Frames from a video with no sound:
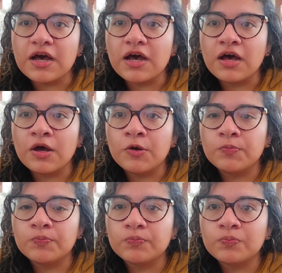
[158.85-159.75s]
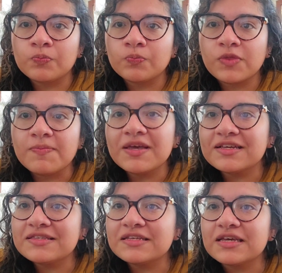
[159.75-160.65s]
The
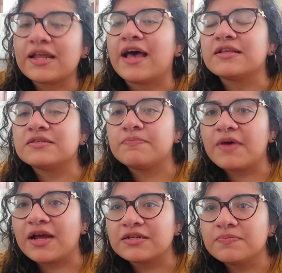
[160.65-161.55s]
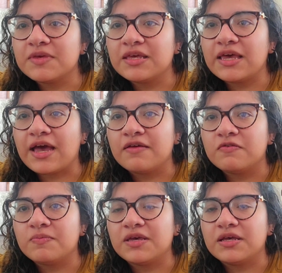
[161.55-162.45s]
biggest thing it has impacted me
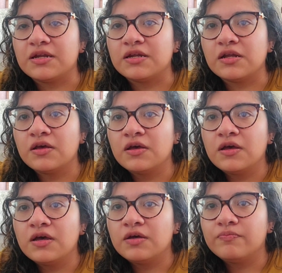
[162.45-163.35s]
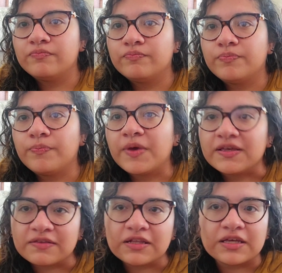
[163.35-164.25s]
has been
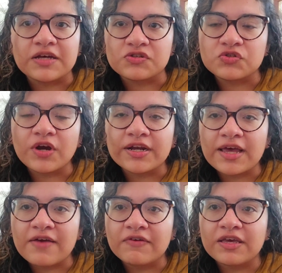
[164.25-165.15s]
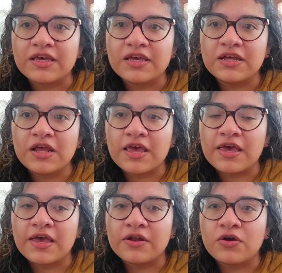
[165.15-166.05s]
basically us trying to have a kid,
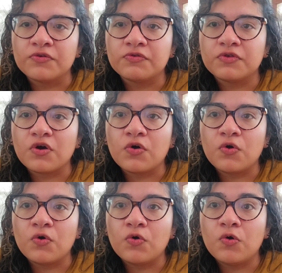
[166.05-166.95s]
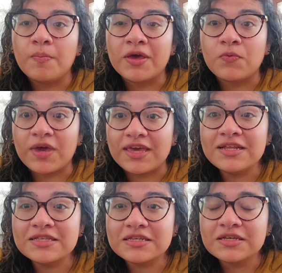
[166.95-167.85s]
and also my
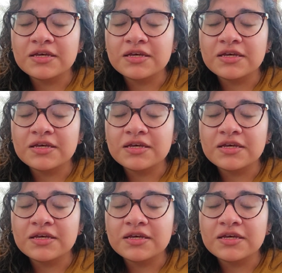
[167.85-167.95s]
weight.